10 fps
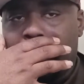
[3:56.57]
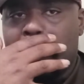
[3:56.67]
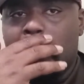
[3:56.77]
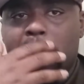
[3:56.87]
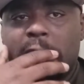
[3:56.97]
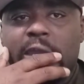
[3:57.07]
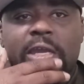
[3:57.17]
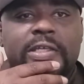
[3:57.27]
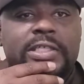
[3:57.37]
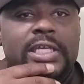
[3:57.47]
You know,
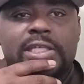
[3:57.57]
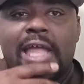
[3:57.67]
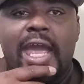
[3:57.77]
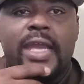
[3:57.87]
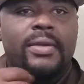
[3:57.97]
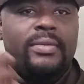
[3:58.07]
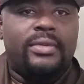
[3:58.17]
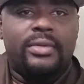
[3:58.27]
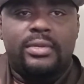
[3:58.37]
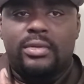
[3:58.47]
it's just like,
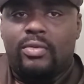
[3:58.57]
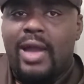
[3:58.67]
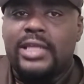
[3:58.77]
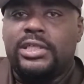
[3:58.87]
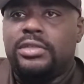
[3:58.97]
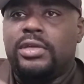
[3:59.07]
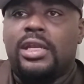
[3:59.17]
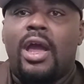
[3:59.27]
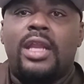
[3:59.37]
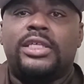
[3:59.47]
why should you
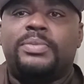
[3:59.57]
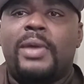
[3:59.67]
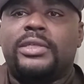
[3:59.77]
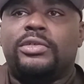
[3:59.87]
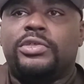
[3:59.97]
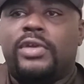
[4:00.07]
get all this special